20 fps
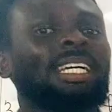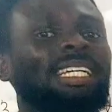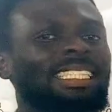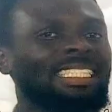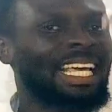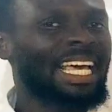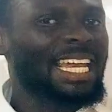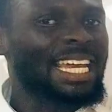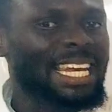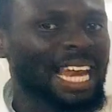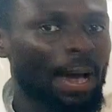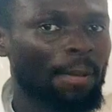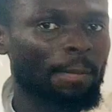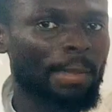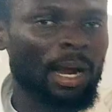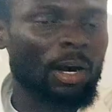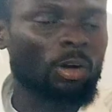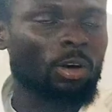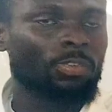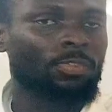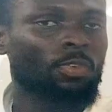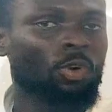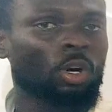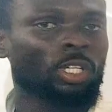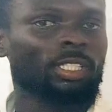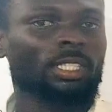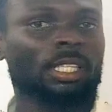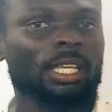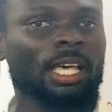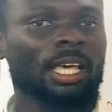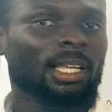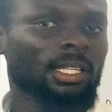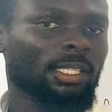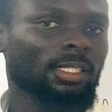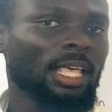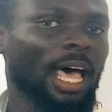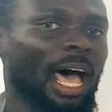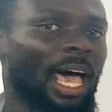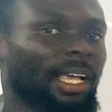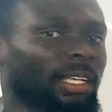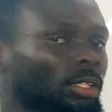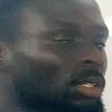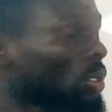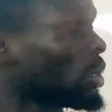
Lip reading: the number of what? Sides.